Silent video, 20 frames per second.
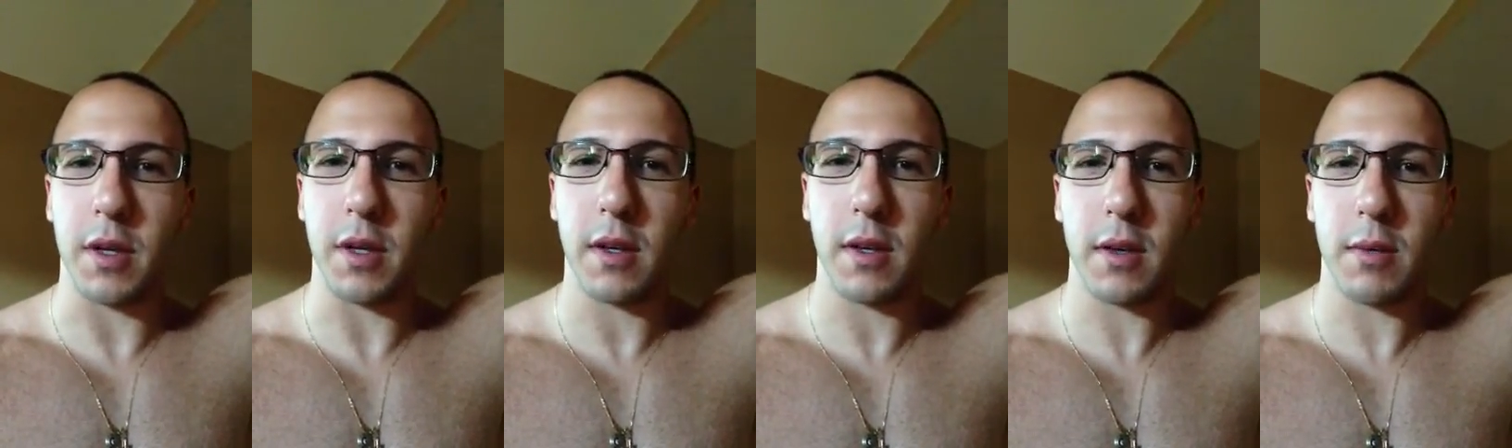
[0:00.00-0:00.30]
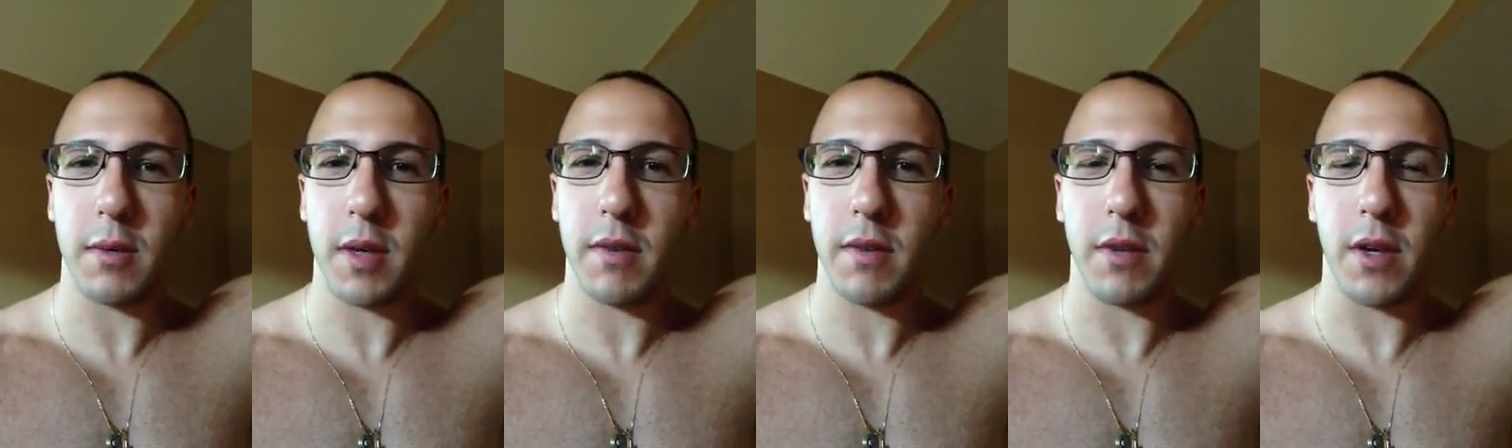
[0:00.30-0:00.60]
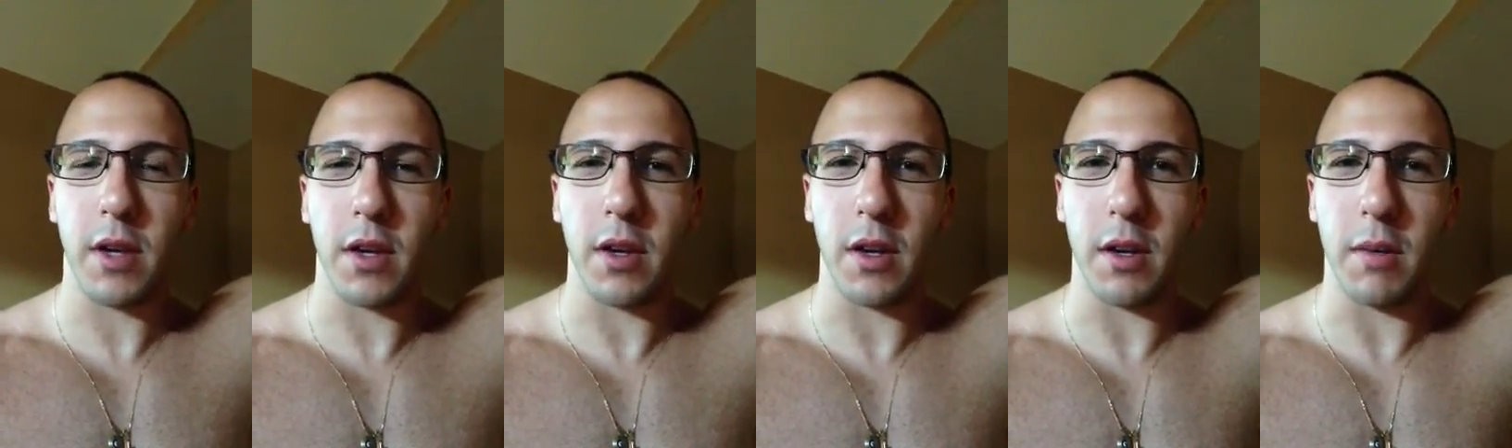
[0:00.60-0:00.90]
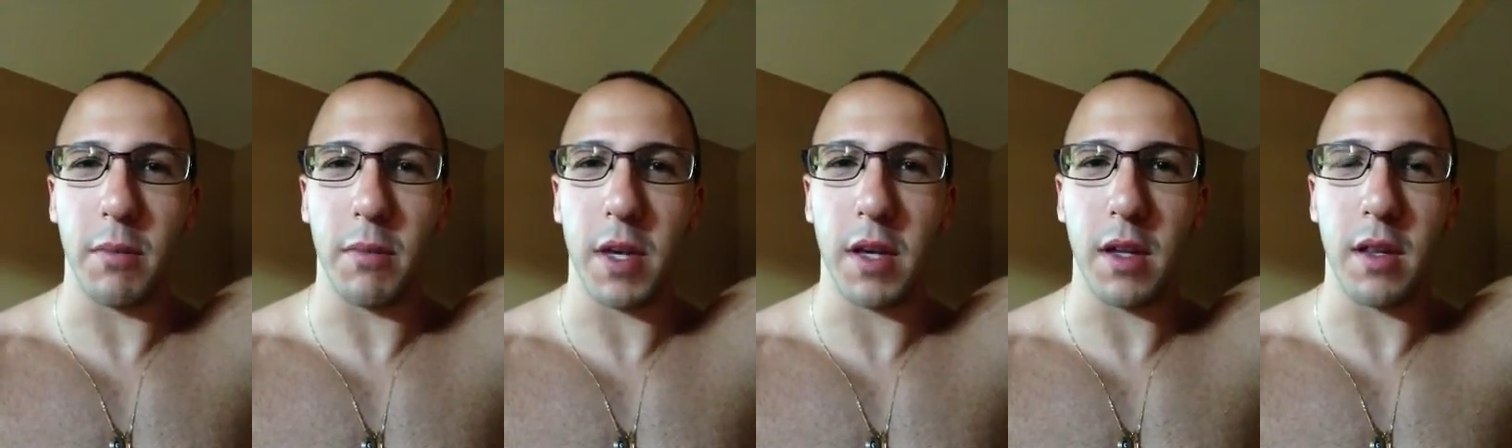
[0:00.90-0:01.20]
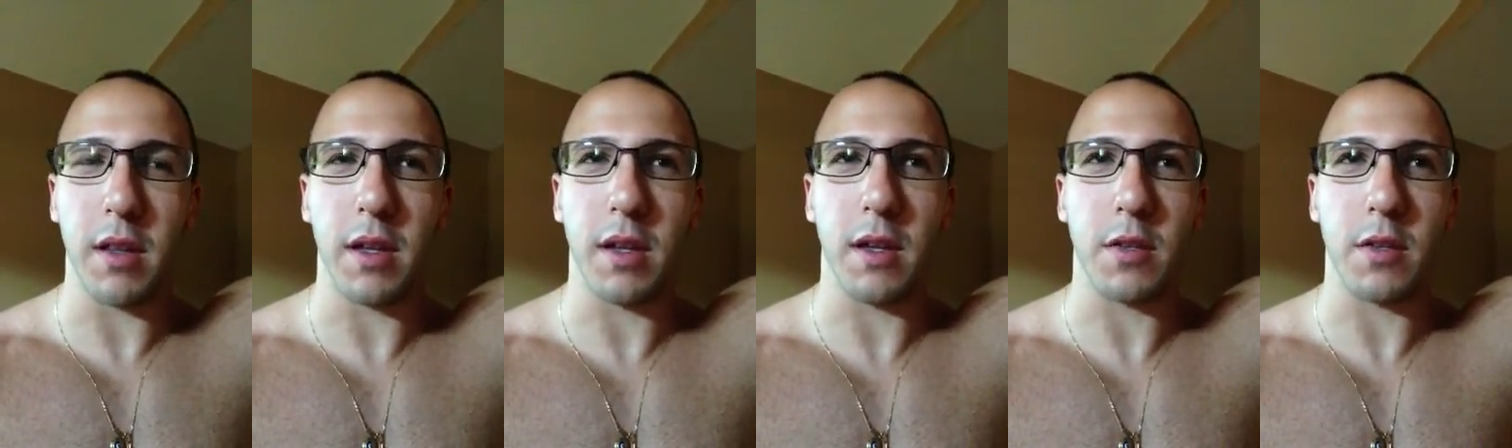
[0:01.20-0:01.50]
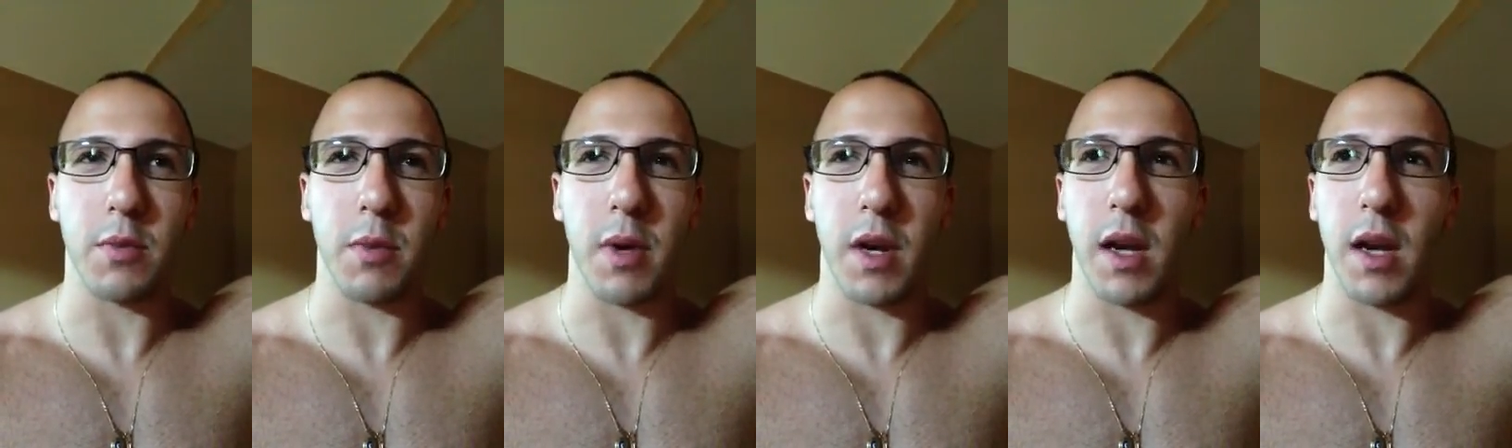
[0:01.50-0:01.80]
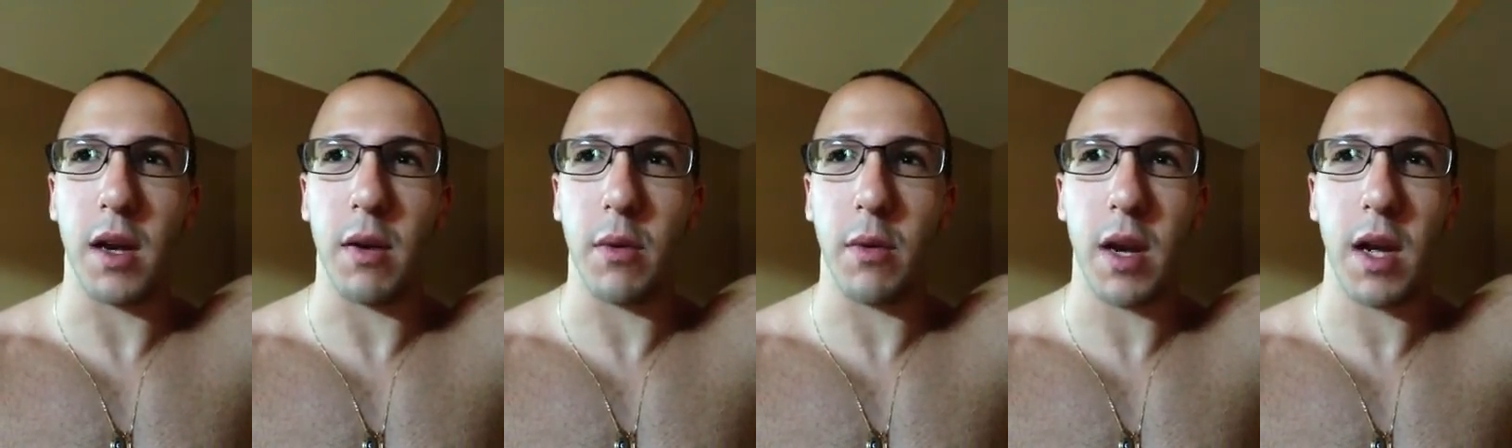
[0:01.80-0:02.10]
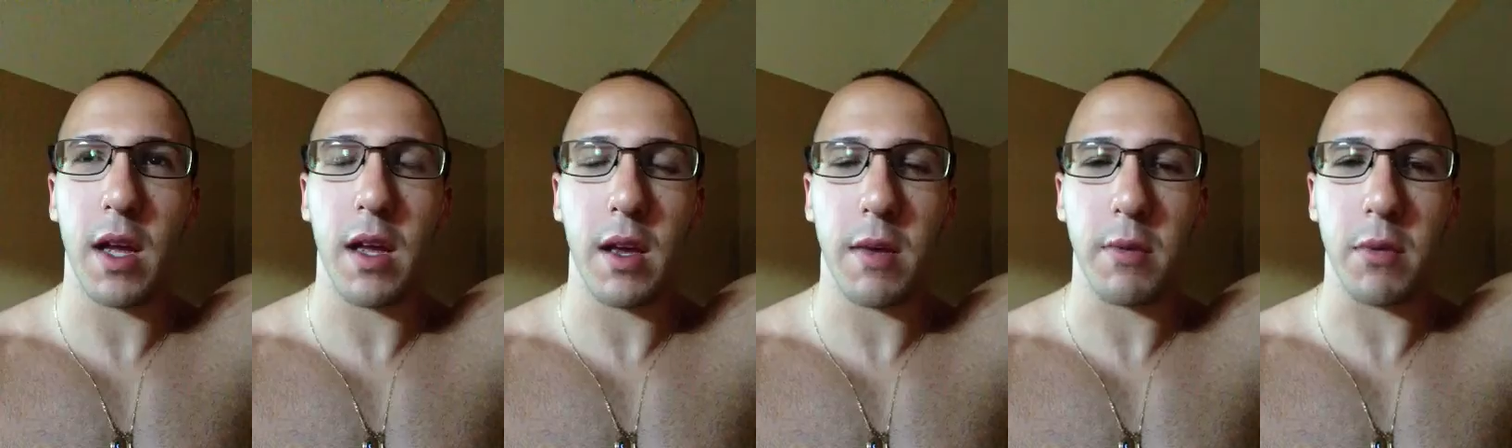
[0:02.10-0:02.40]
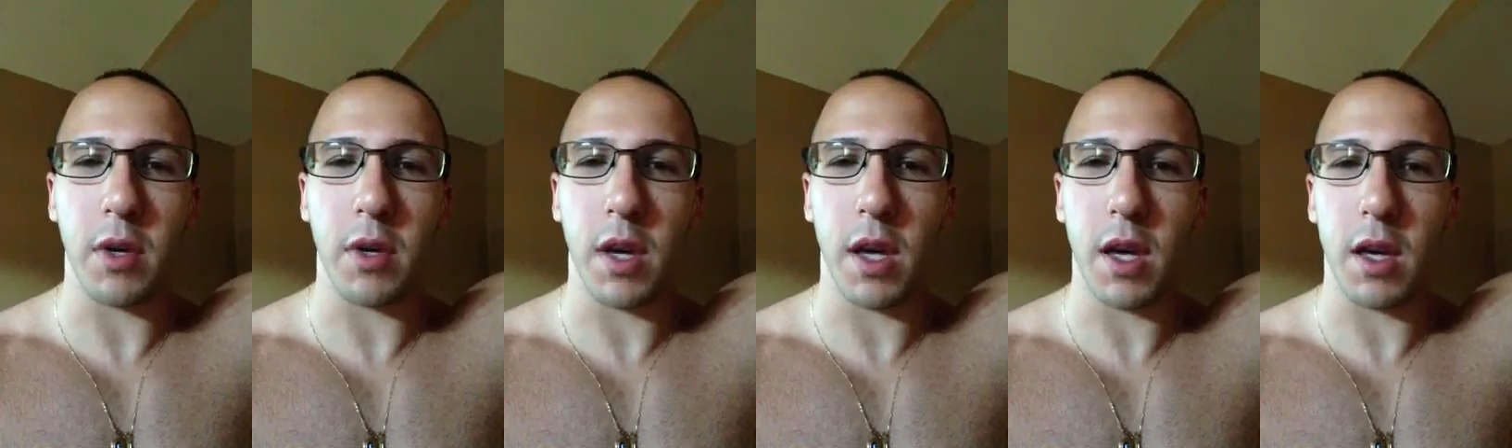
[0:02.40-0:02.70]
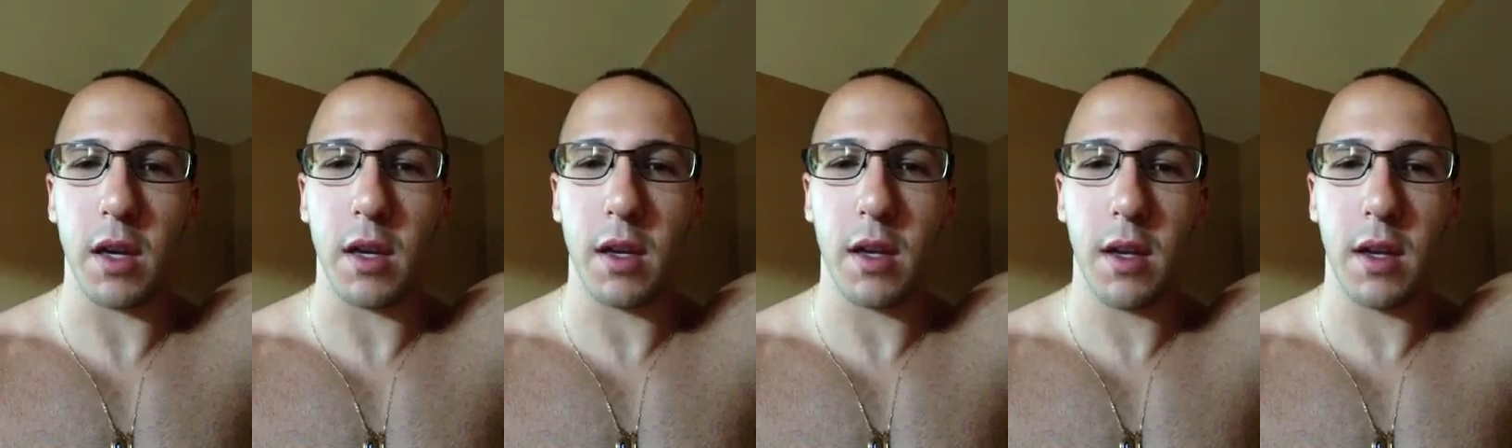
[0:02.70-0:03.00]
I'm not very good at many things, but what I am good at